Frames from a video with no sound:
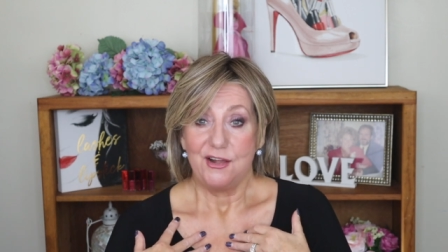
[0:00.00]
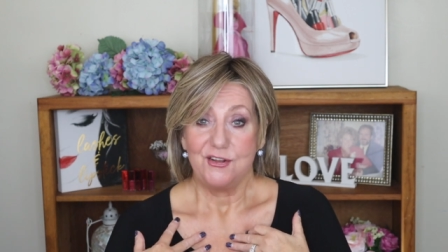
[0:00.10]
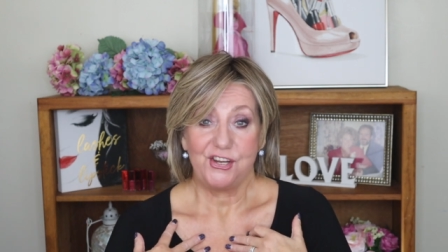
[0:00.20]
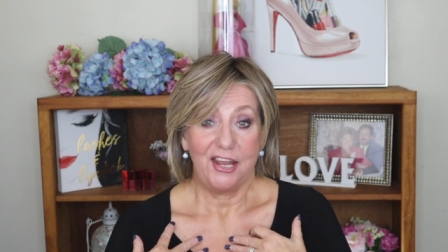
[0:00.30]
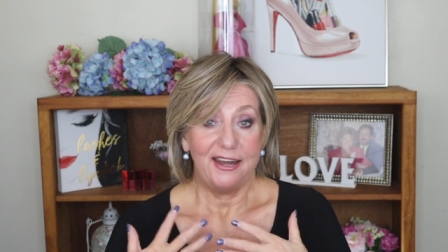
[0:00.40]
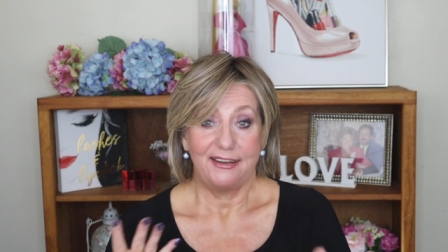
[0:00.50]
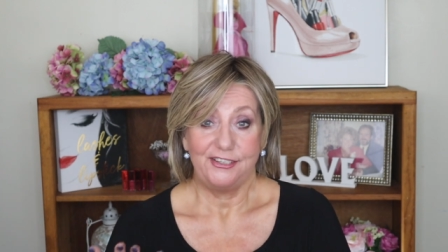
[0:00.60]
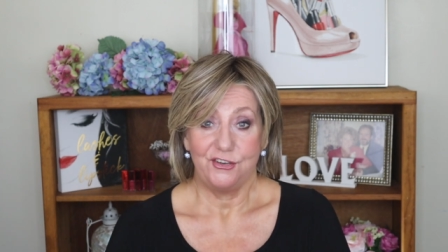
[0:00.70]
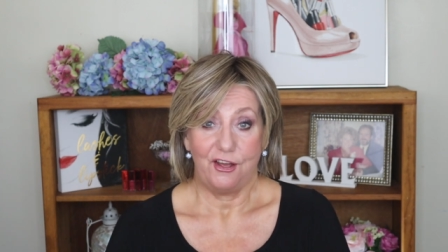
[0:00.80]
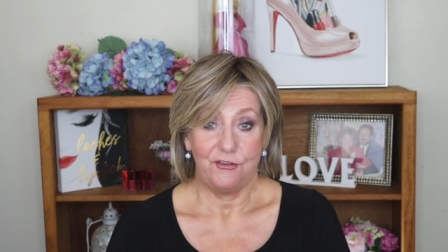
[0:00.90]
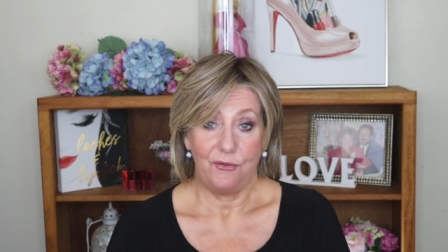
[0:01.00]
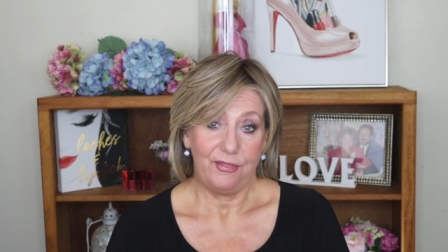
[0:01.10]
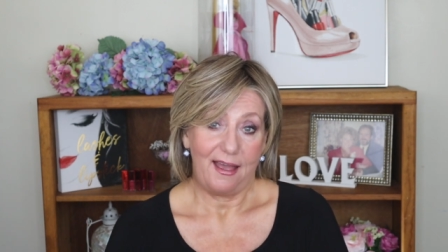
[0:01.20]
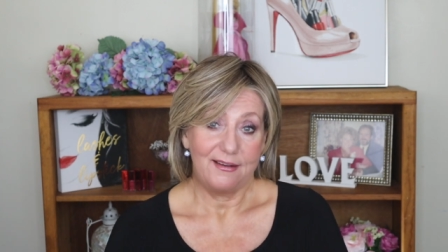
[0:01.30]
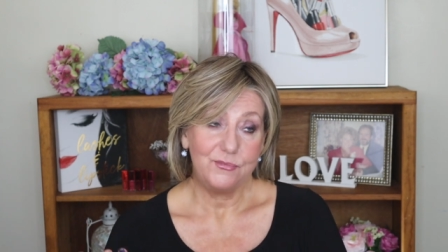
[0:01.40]
Jay and I did not know
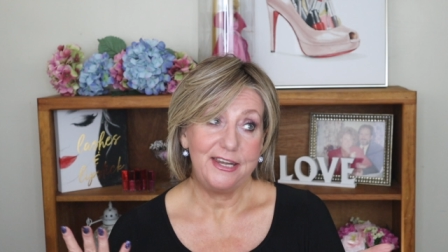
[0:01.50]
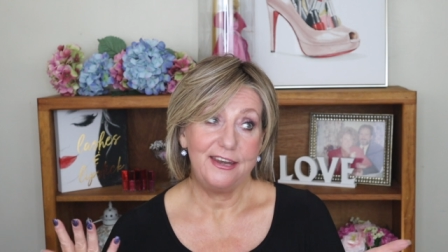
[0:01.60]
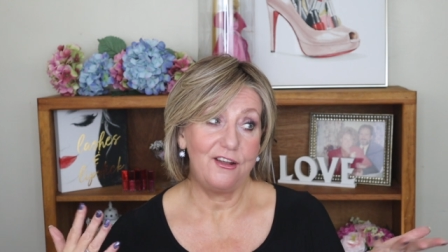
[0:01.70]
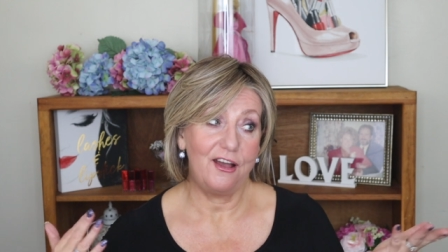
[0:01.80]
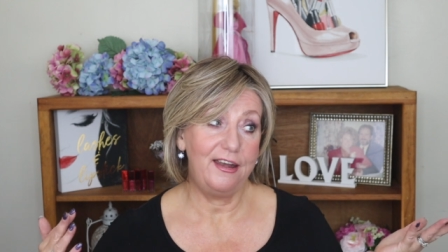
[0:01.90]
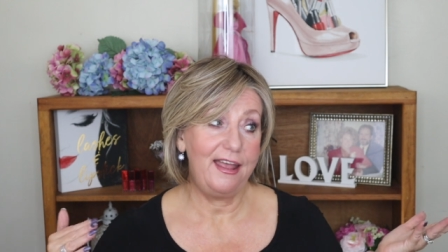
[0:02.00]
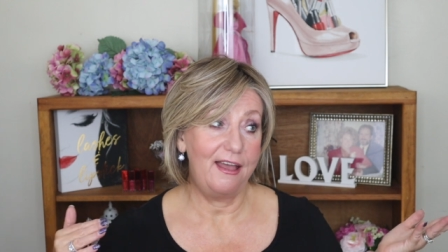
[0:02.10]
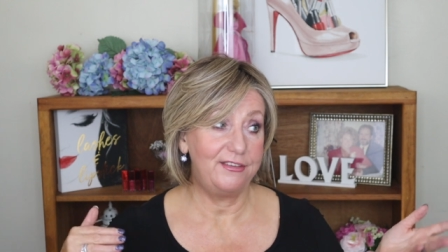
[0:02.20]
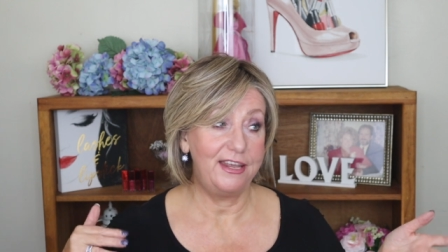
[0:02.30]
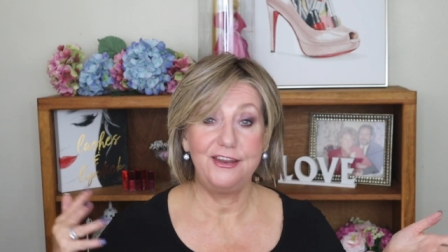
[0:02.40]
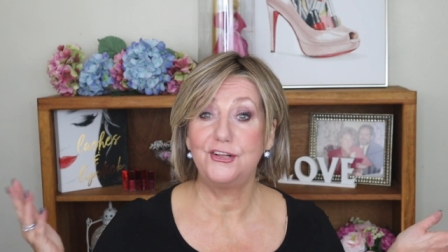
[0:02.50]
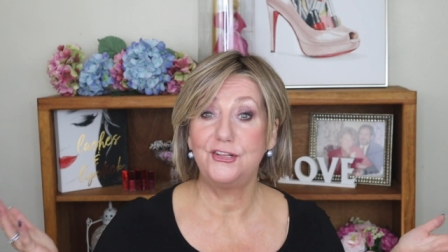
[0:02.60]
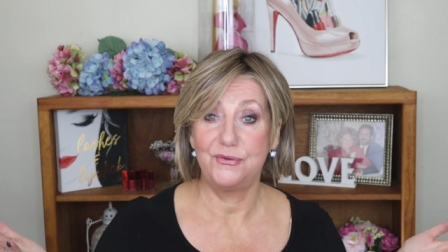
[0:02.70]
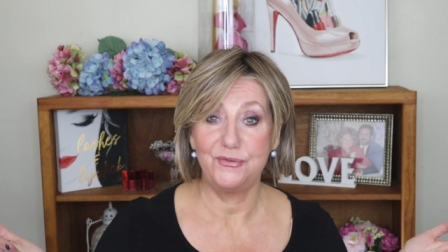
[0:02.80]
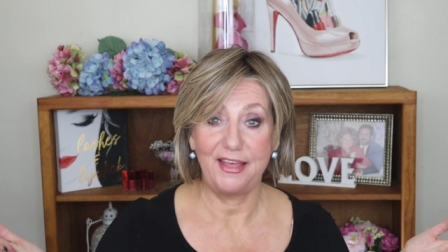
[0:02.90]
that. We did not have any
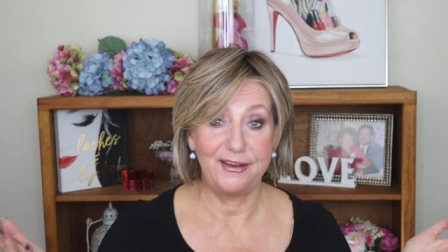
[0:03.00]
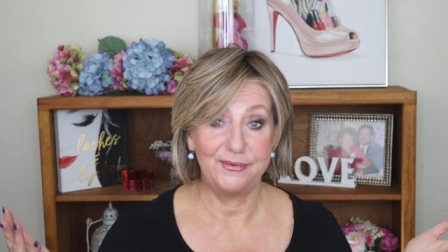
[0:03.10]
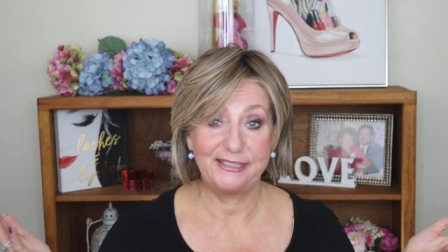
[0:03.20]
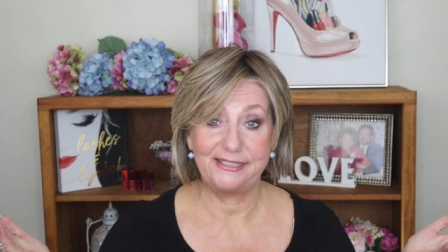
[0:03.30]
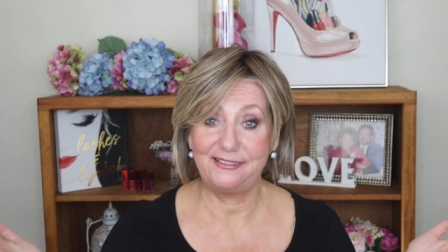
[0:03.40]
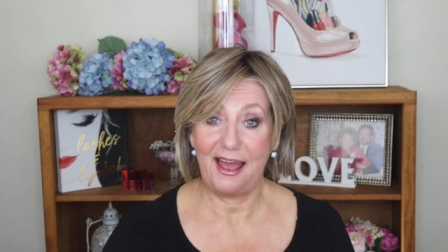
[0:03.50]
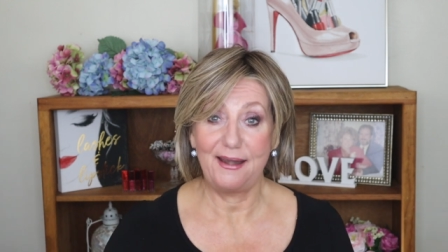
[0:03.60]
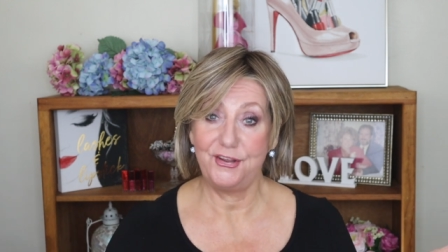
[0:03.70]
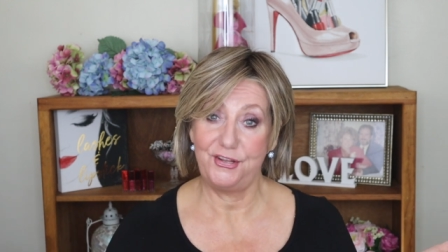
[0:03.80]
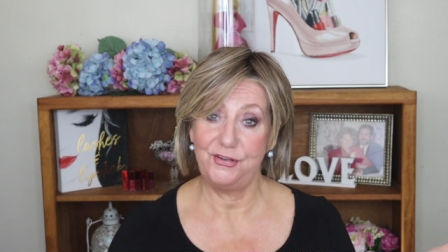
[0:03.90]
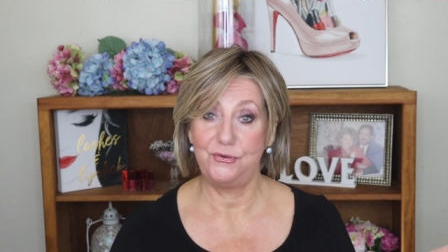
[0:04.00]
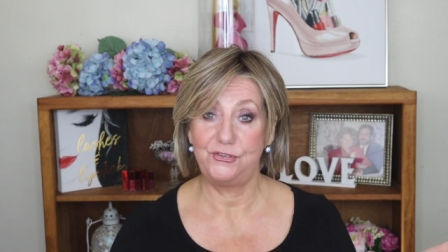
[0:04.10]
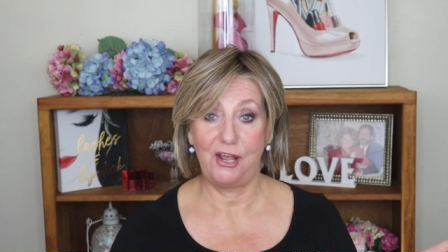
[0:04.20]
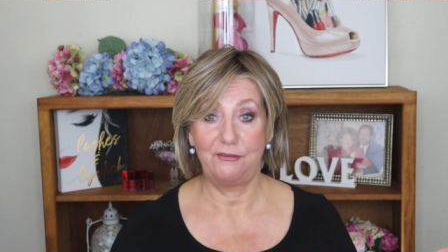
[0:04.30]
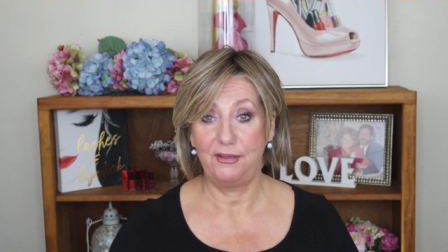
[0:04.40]
clue that it was that
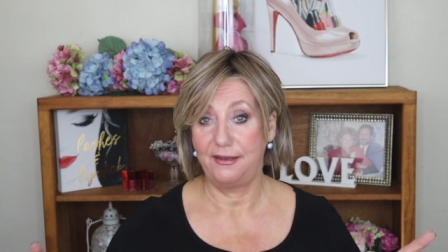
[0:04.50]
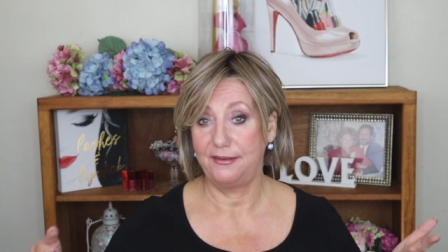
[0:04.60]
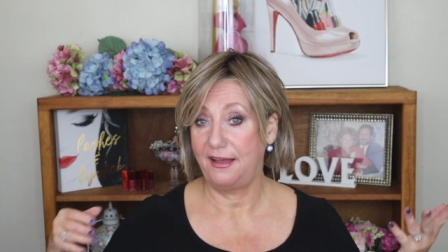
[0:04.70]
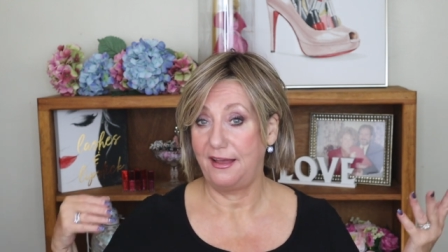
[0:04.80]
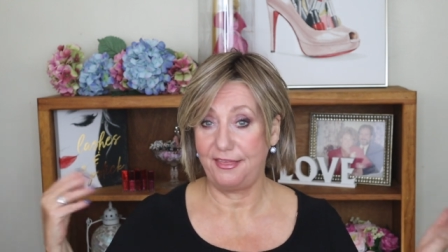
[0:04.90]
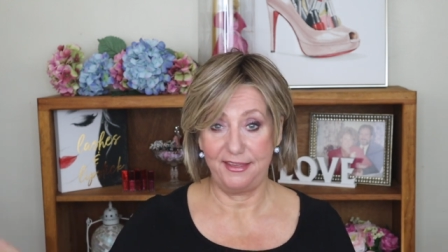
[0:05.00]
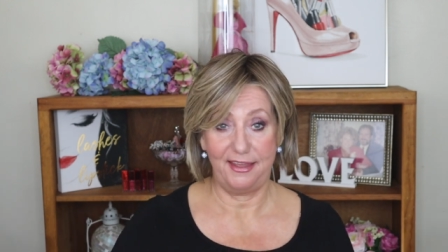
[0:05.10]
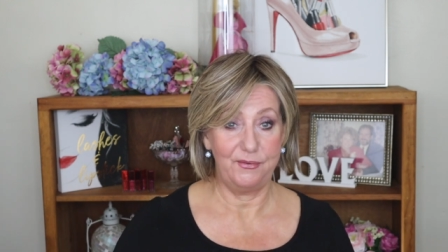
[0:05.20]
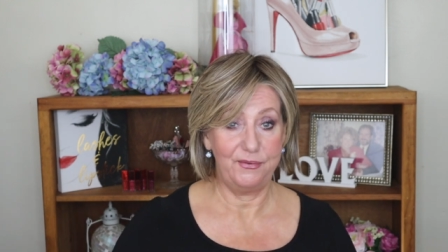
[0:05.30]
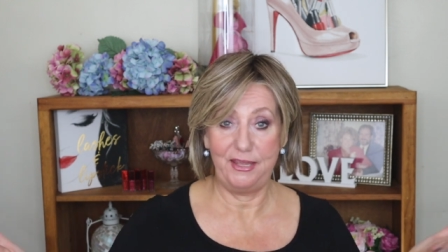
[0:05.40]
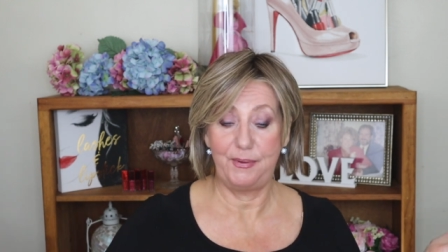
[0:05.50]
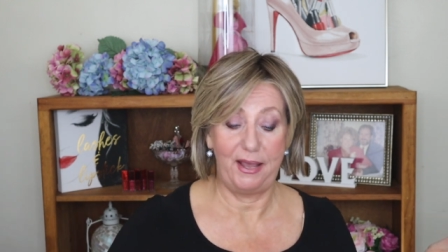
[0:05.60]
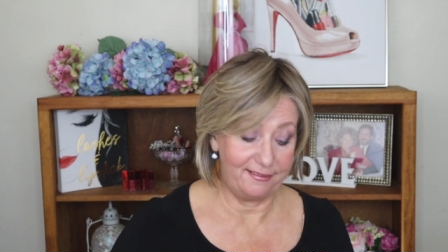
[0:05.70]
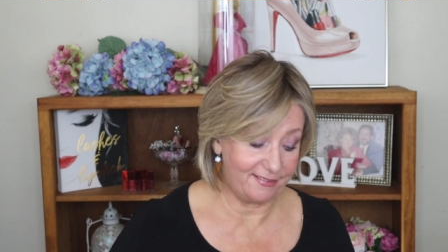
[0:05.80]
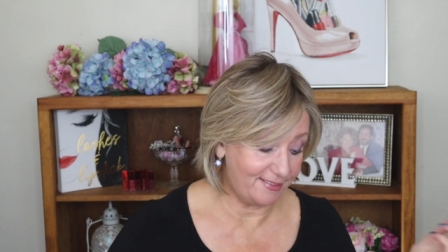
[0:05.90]
huge of a thing,
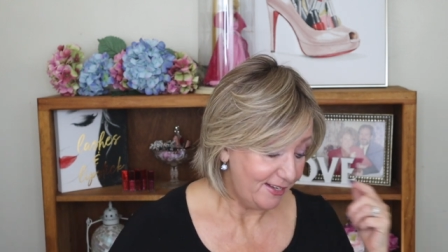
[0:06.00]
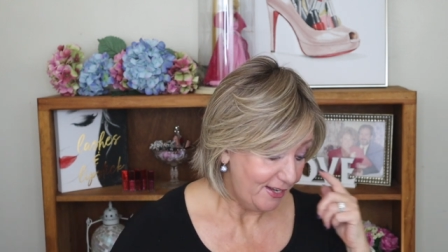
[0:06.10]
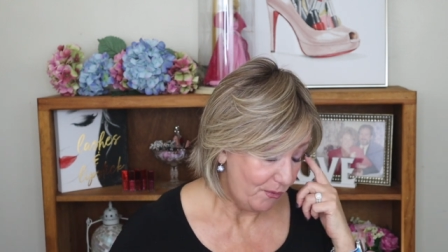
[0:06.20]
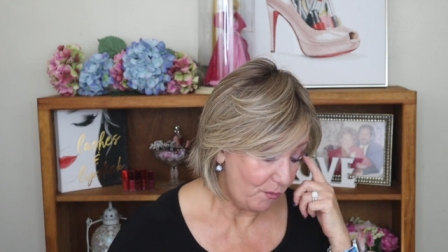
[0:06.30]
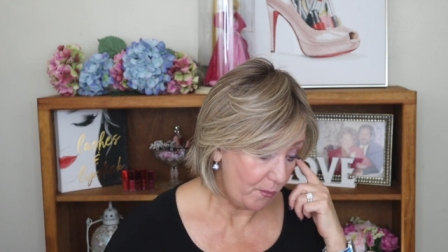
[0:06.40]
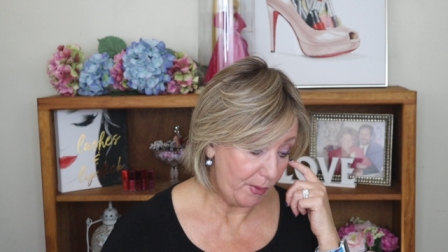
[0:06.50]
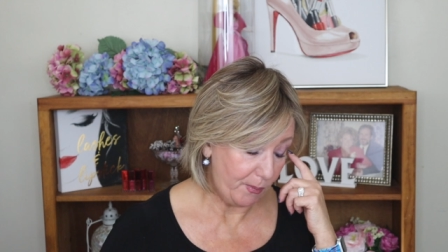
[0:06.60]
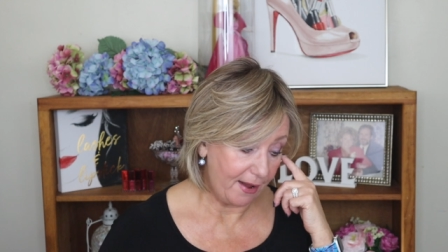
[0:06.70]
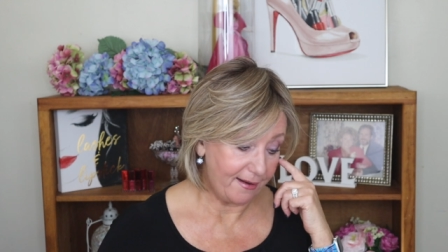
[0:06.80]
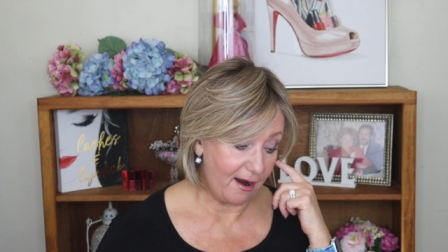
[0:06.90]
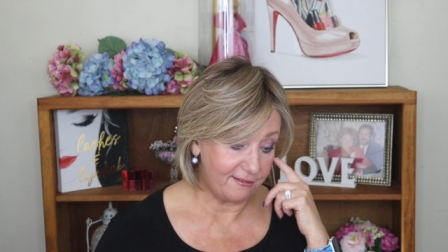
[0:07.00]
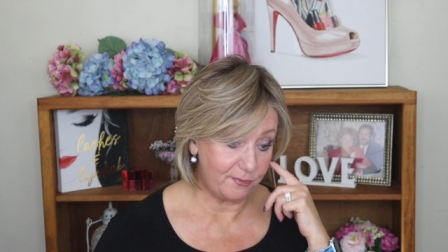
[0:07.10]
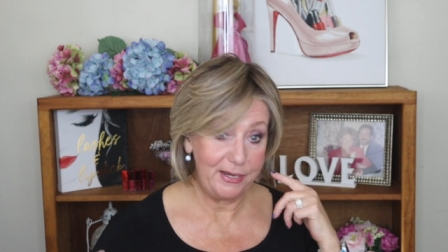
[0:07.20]
e-bikes, when we bought ours.